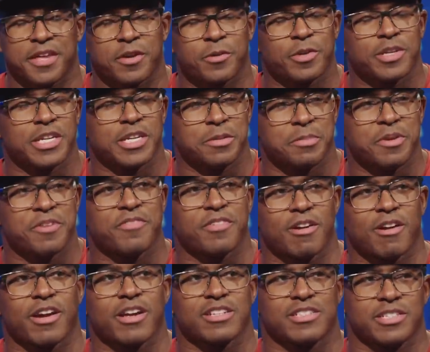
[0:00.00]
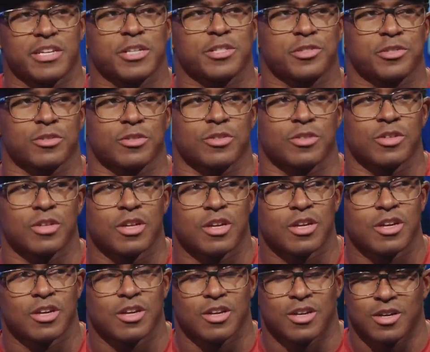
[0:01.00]
think we need to be very intentional
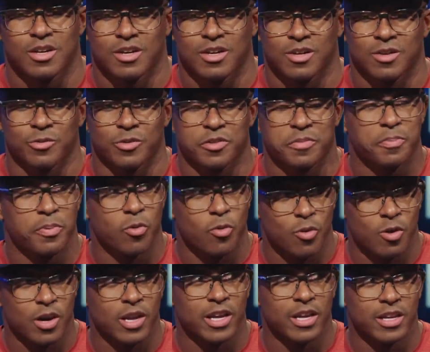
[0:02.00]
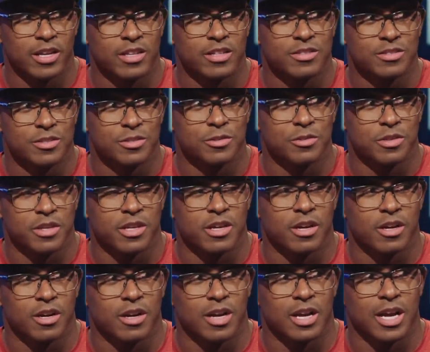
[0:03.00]
with pouring into the
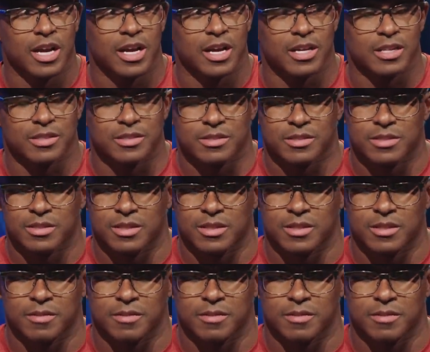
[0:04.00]
younger guys.